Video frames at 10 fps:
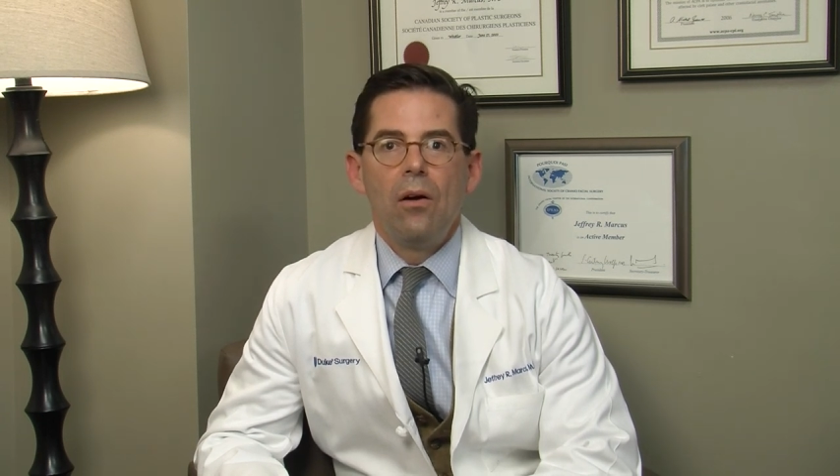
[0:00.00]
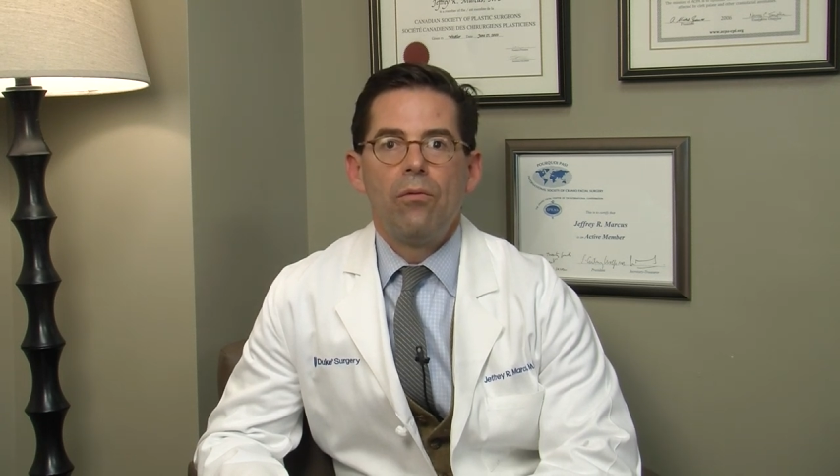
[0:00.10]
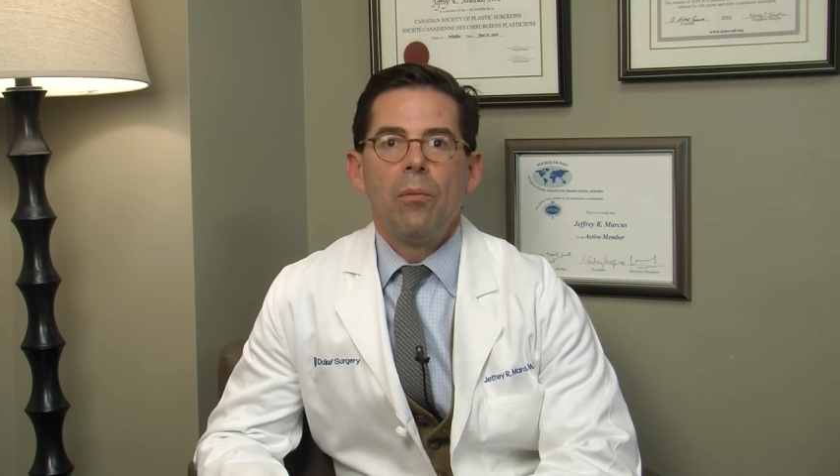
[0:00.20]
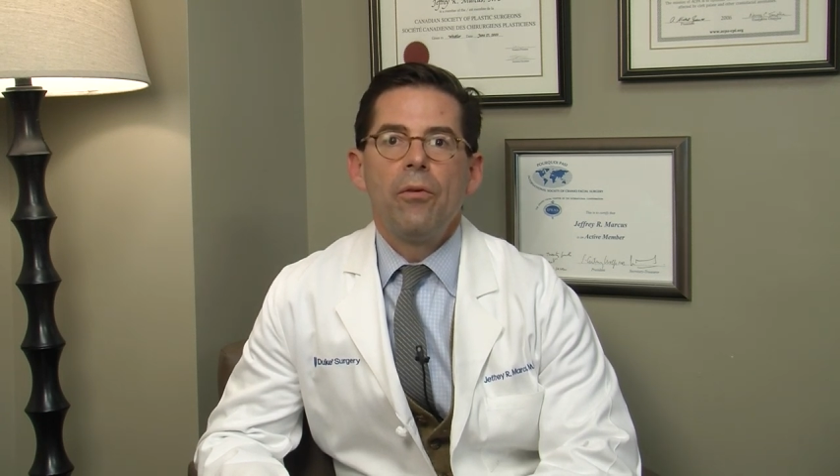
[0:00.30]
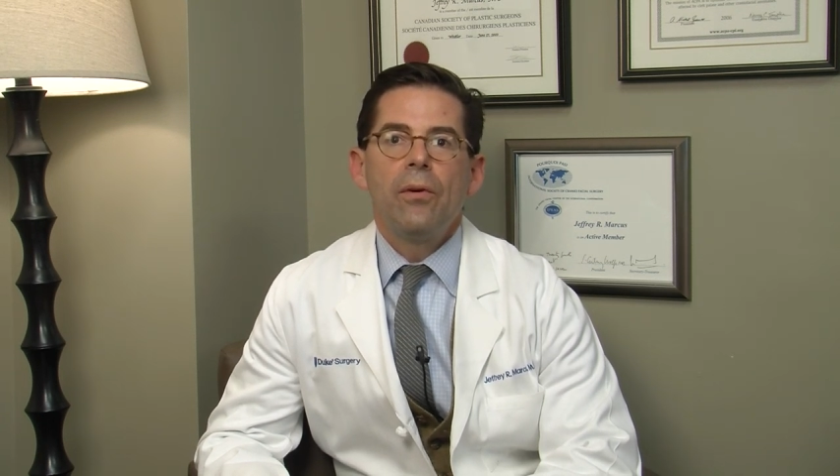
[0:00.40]

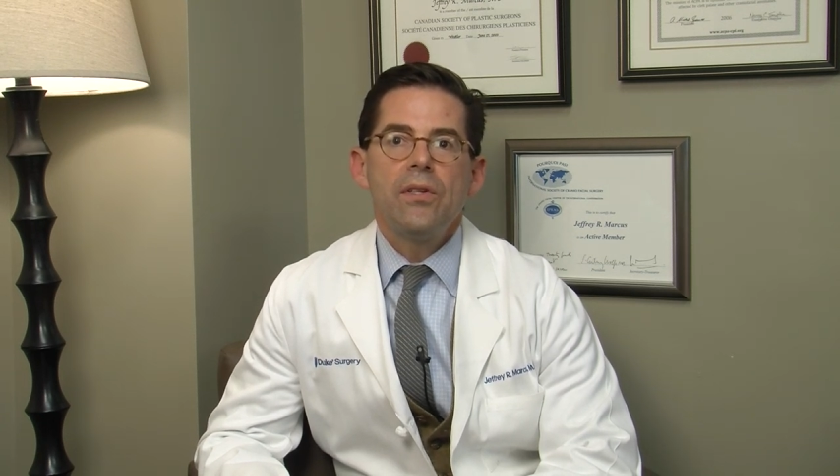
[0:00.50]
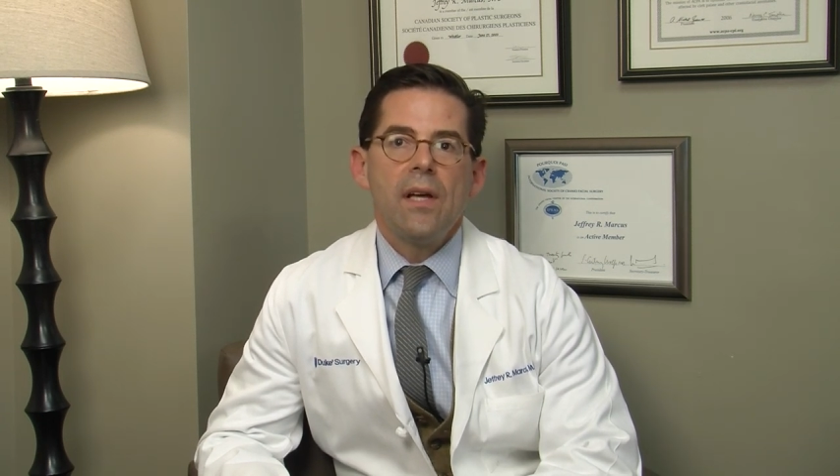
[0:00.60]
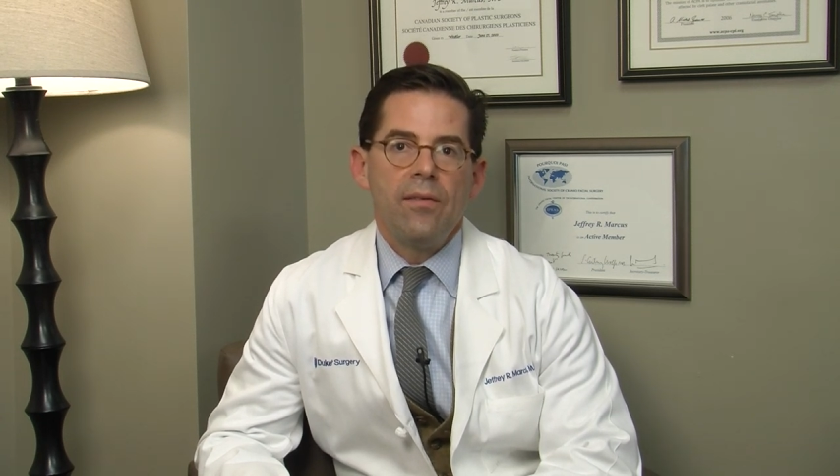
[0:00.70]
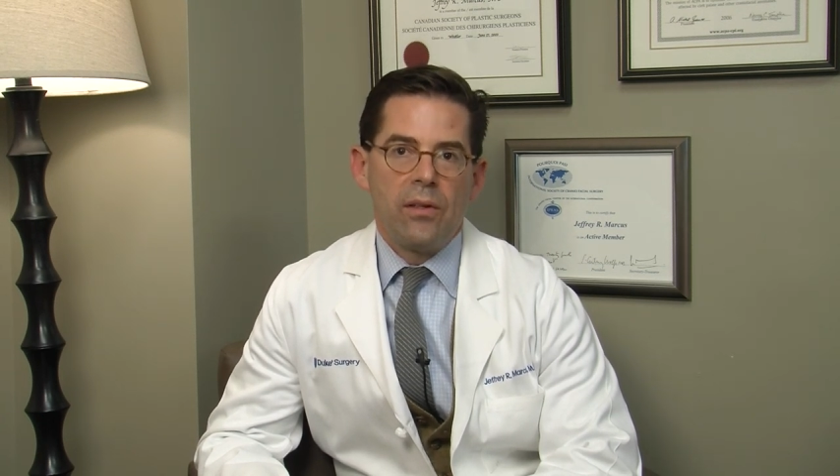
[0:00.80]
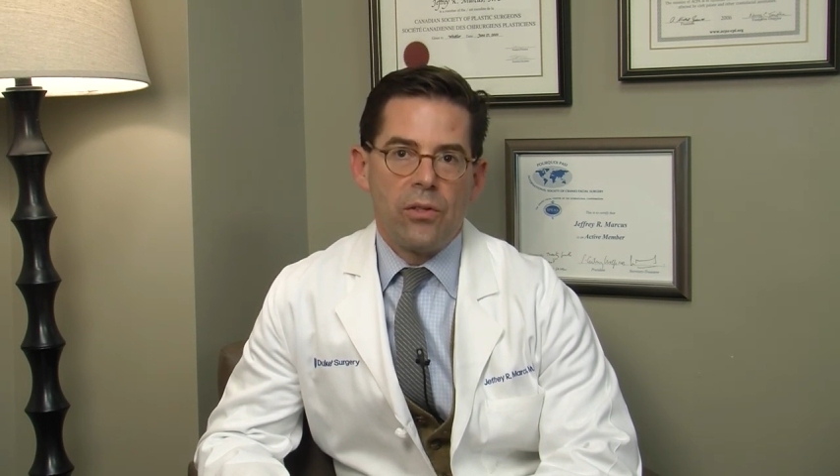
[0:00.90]
From the first
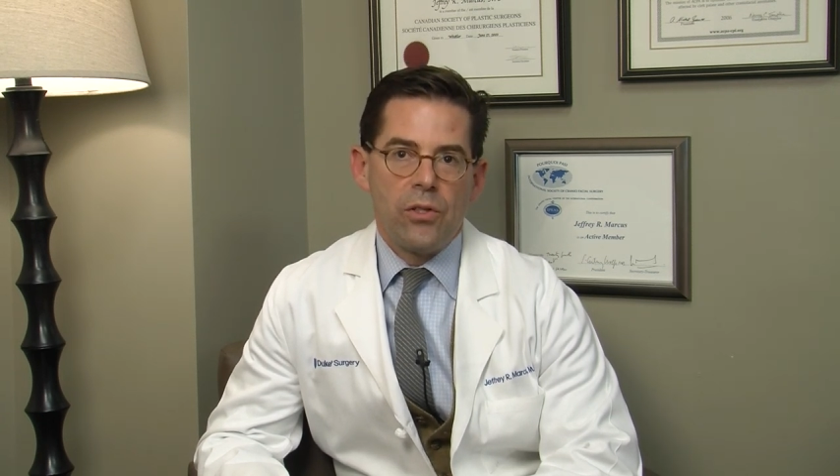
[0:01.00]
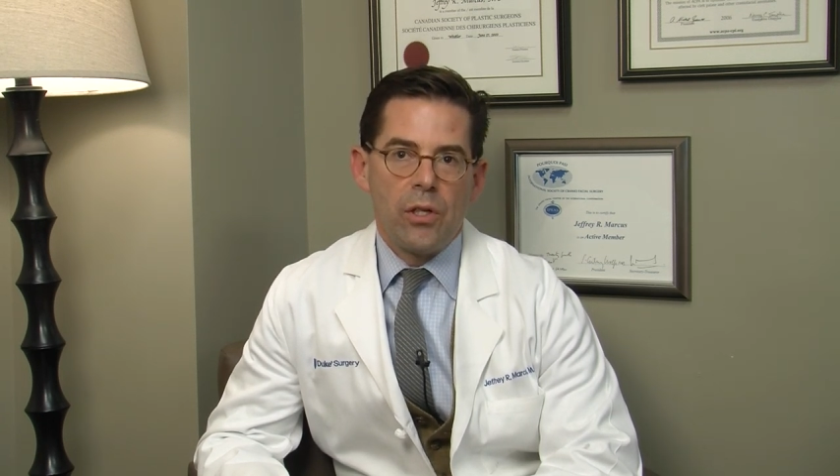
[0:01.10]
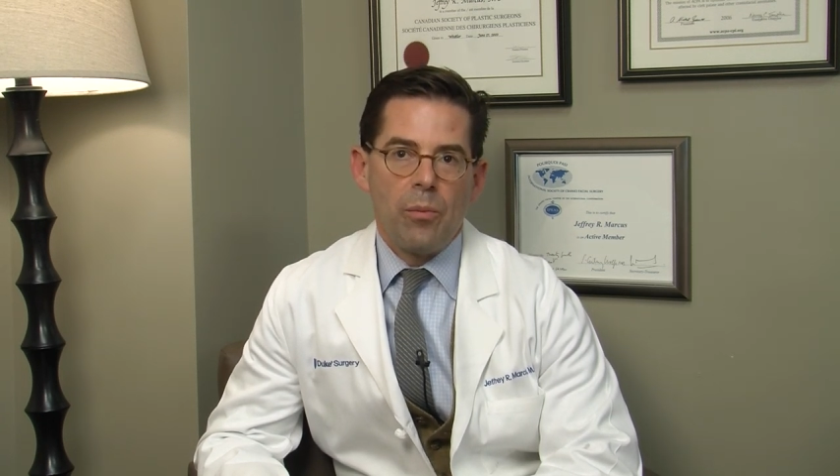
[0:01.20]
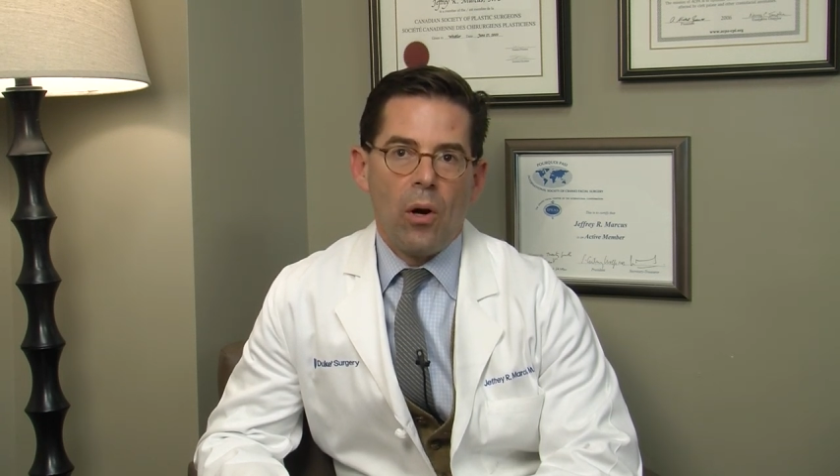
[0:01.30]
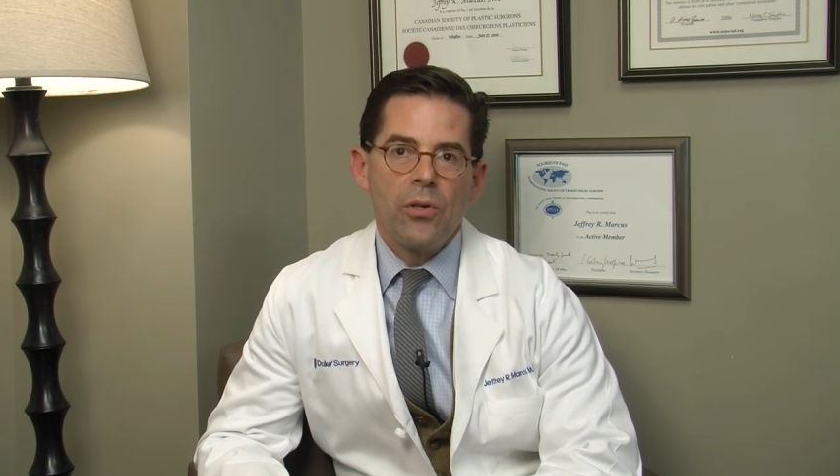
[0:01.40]
day of
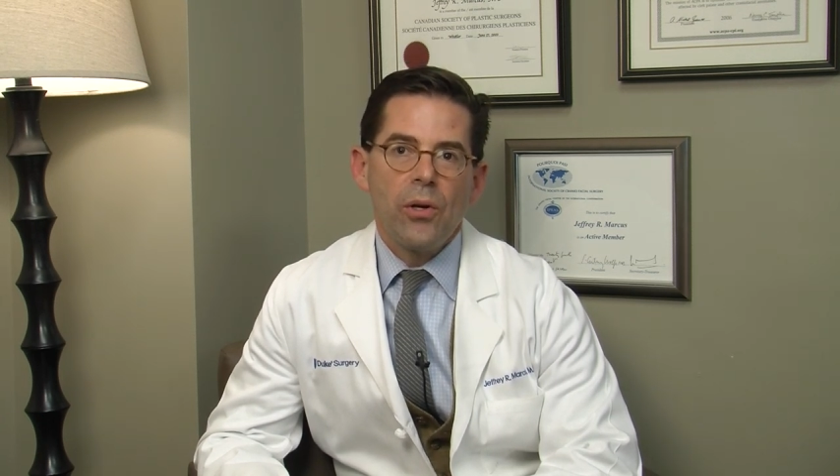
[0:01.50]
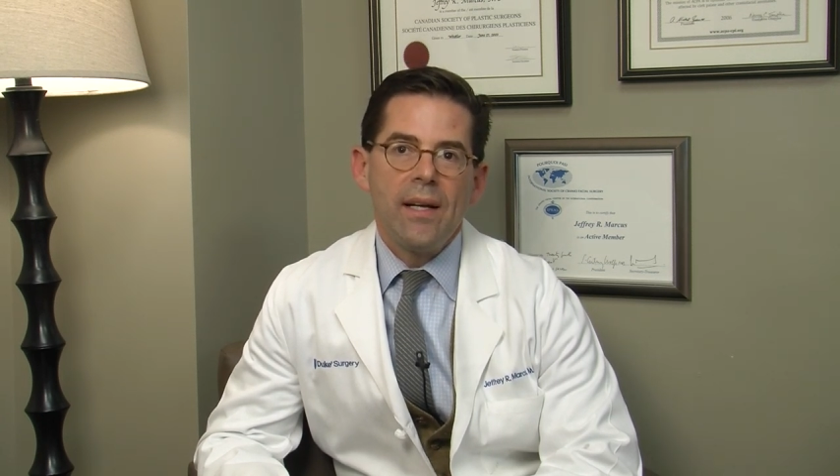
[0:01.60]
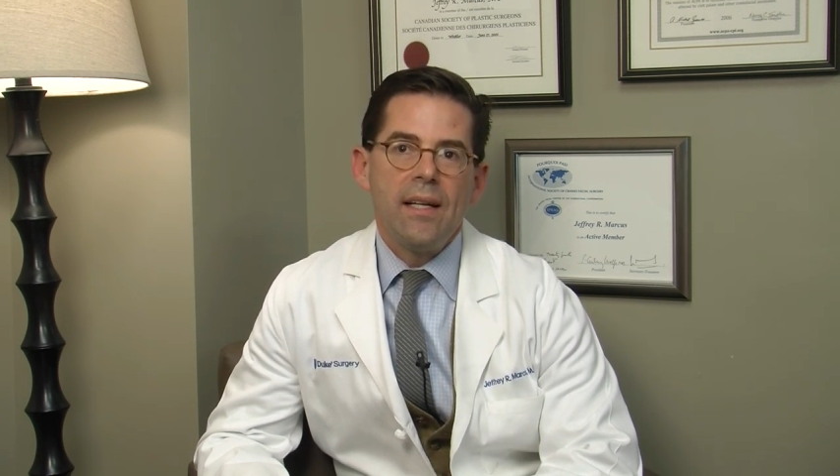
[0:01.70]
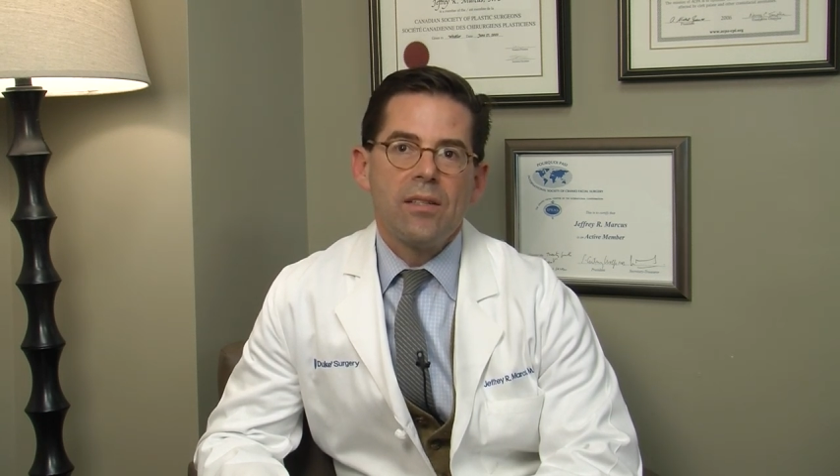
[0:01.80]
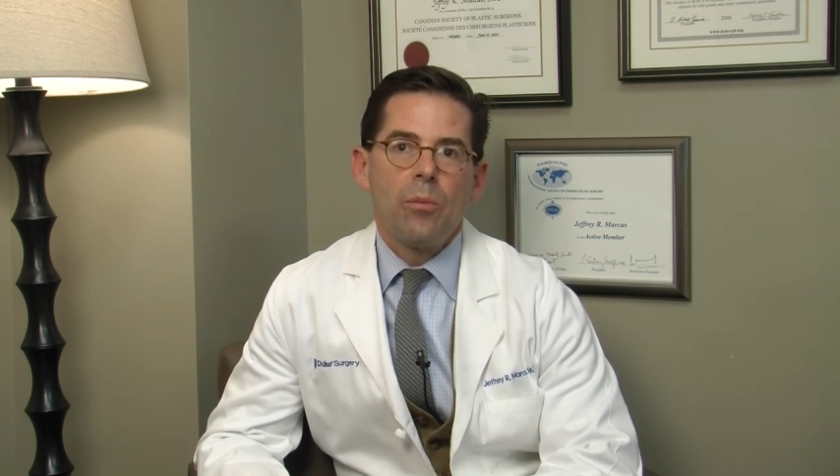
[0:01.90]
internship, our trainees